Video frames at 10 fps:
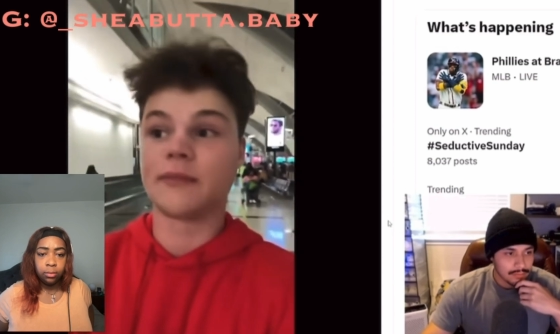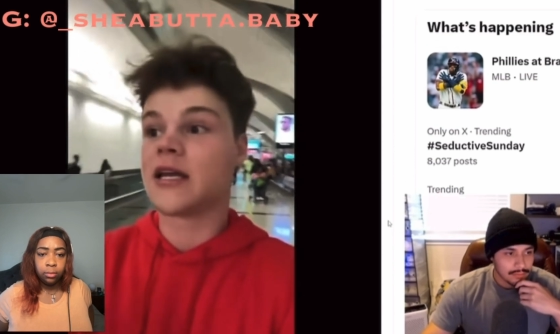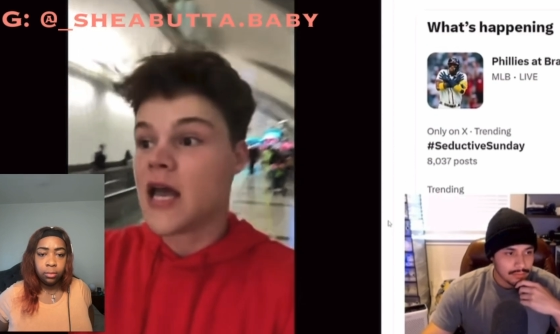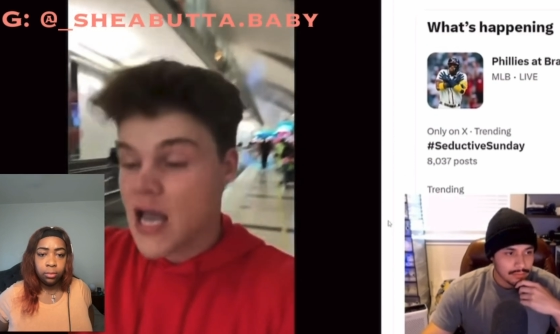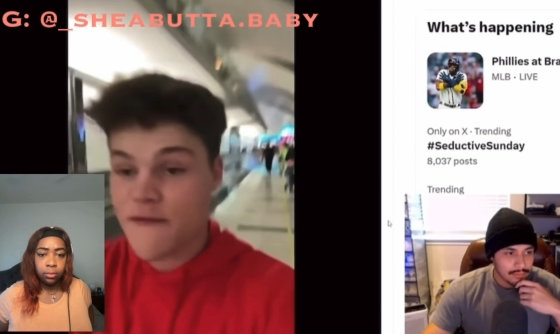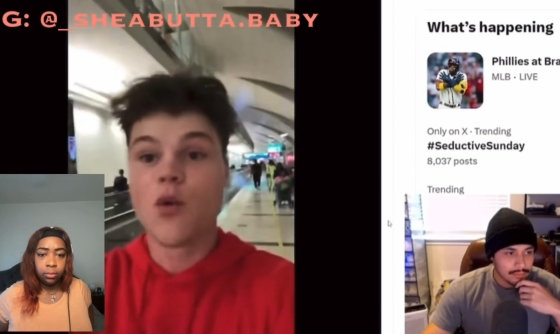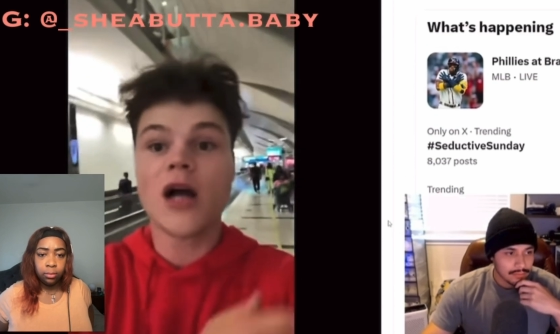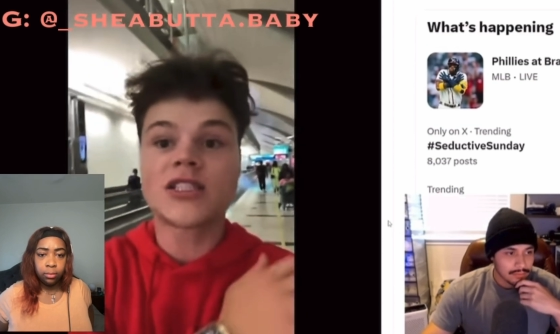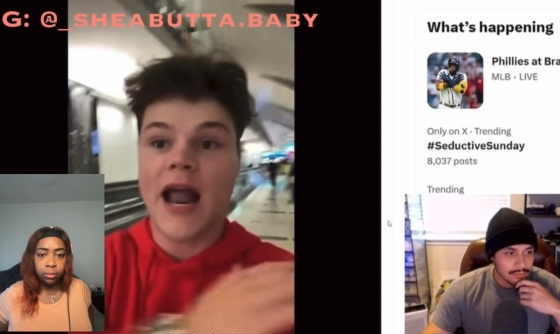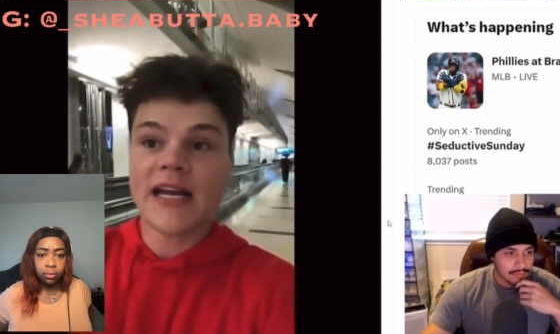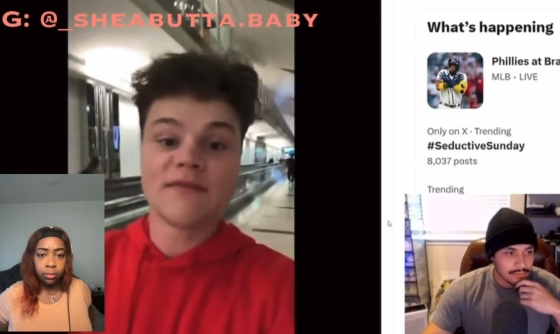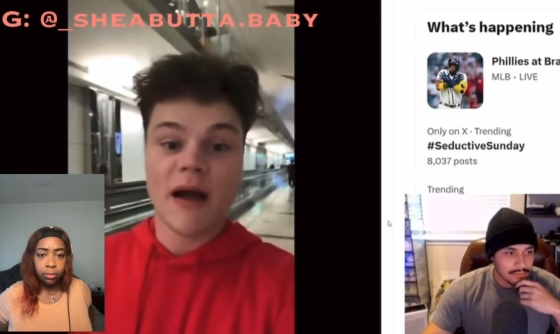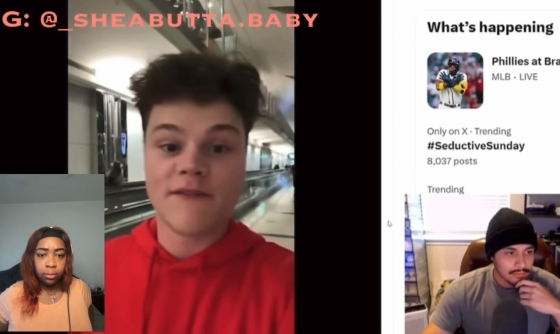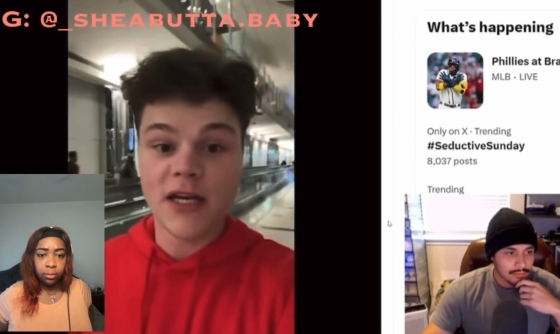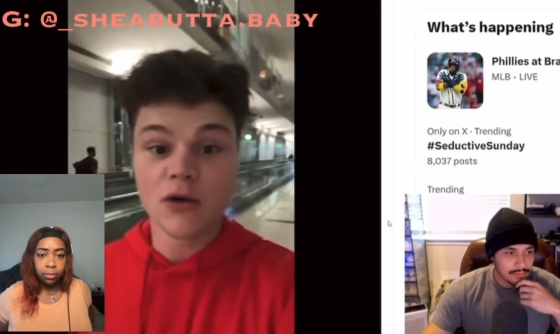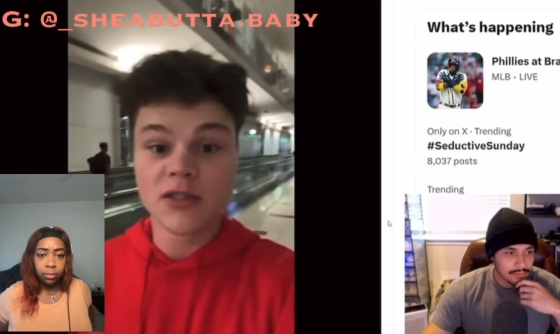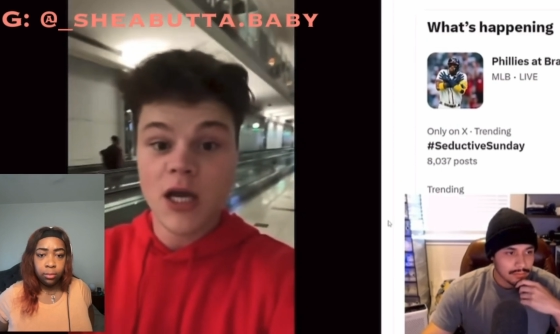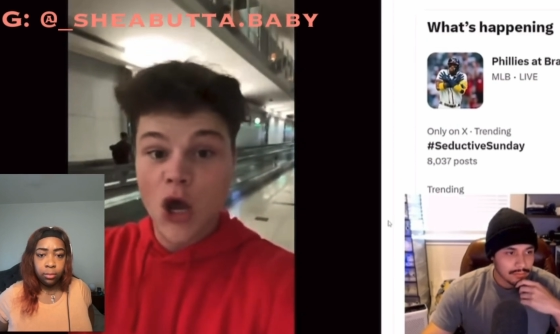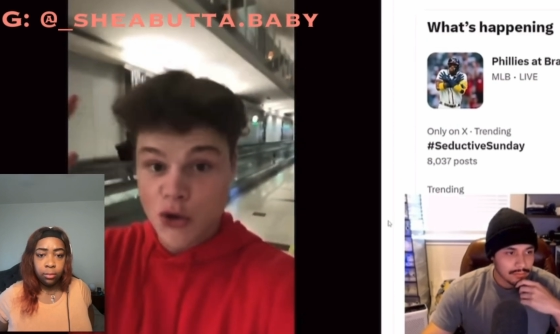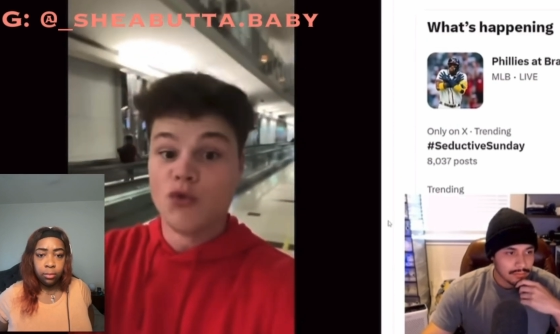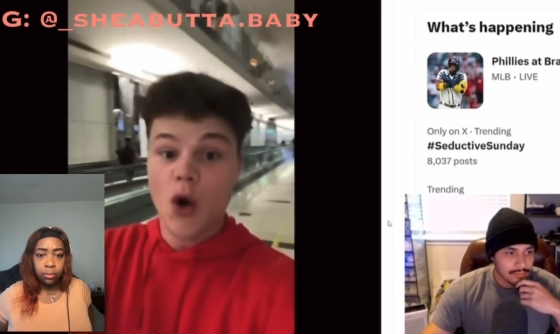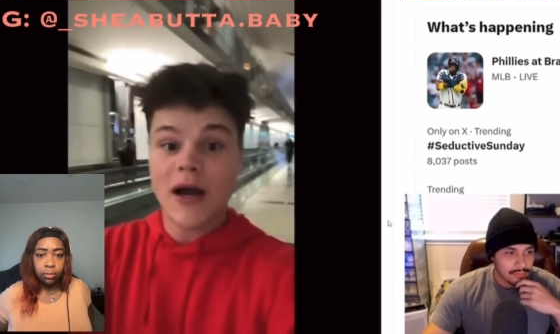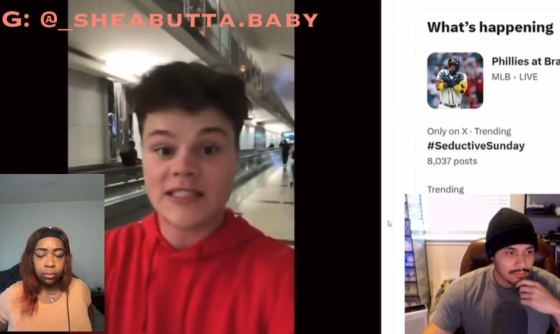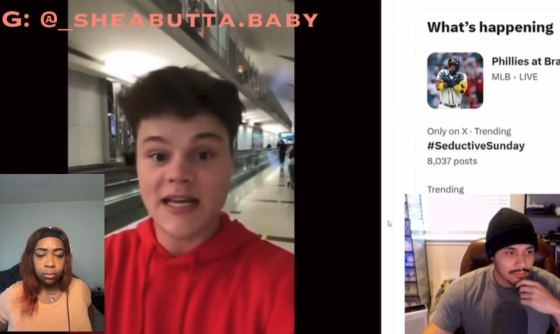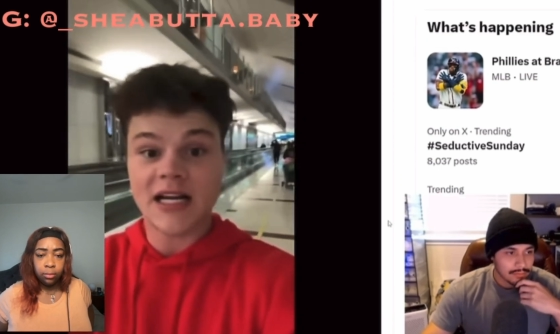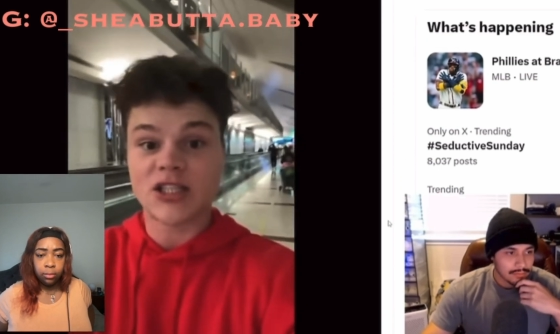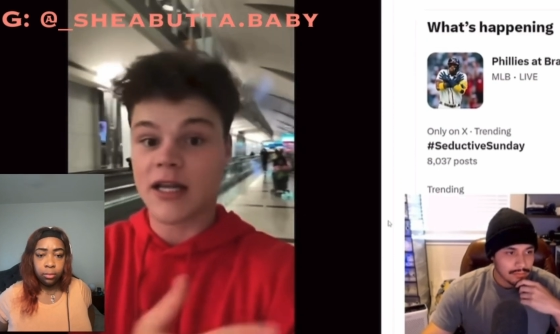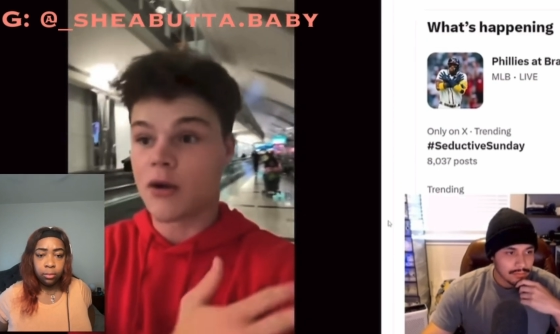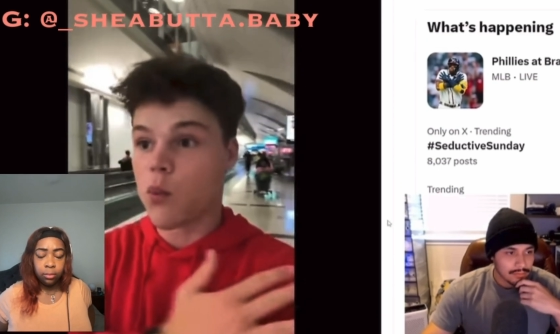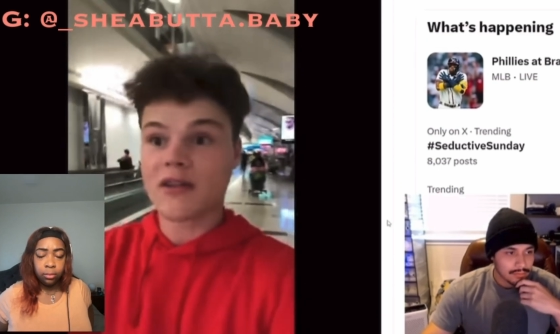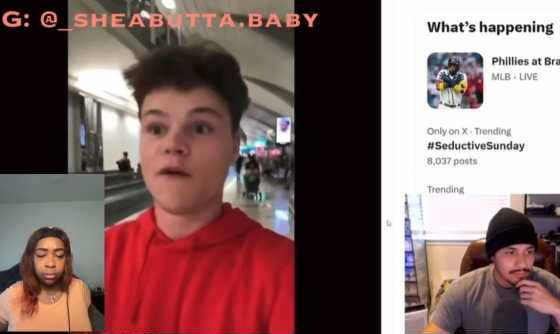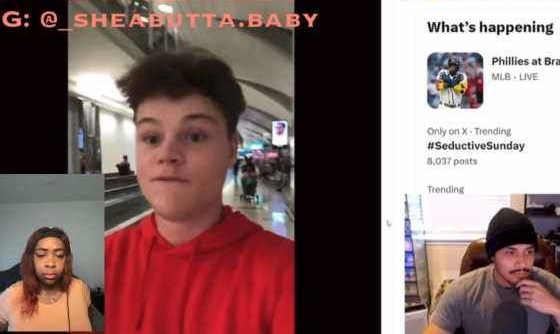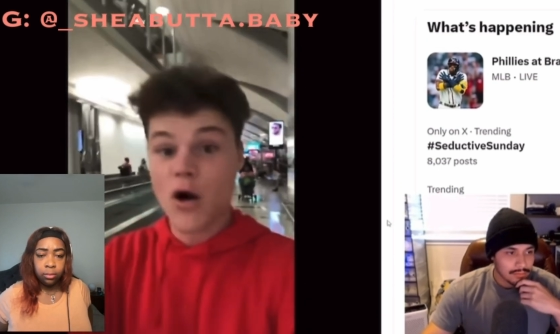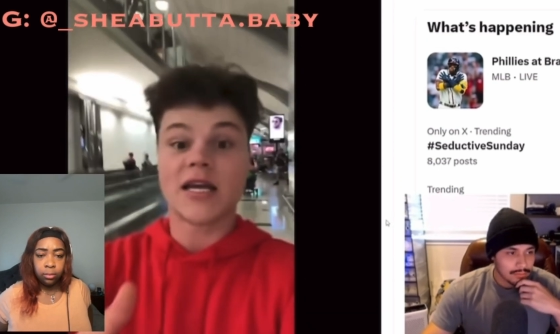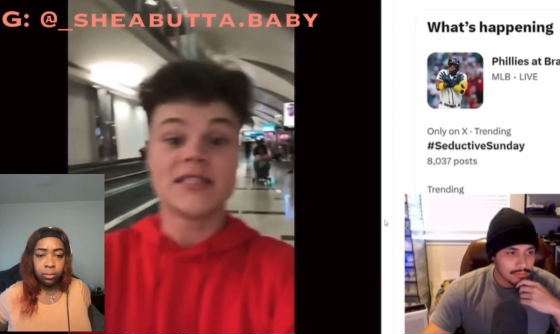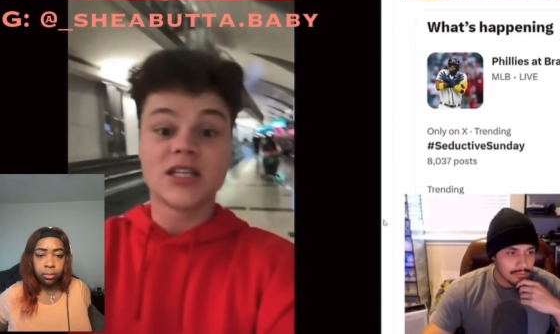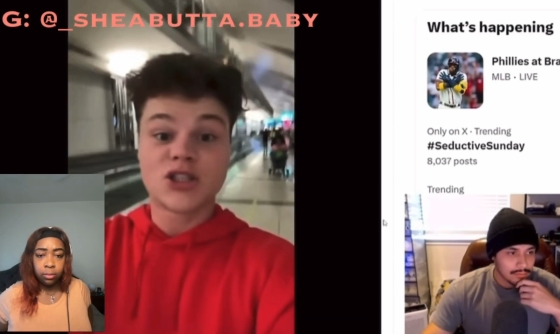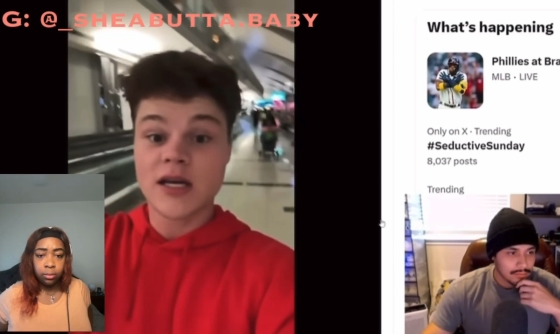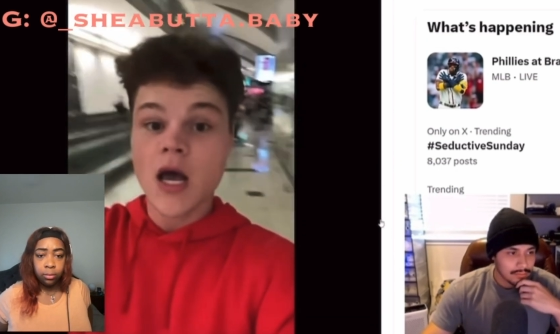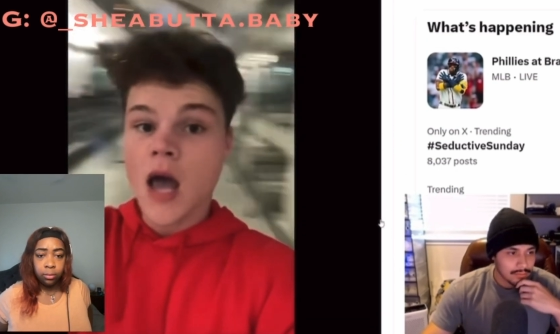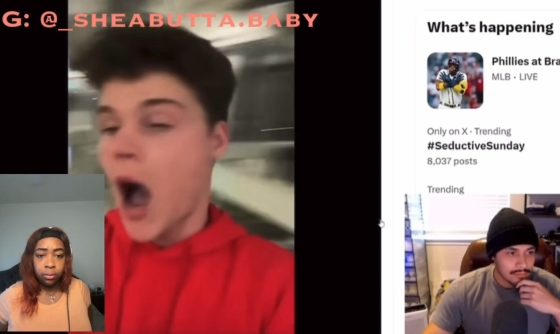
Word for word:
Speaker 1: Like, if you watch any of my videos, you know I say that shit. Like, what the is this shit?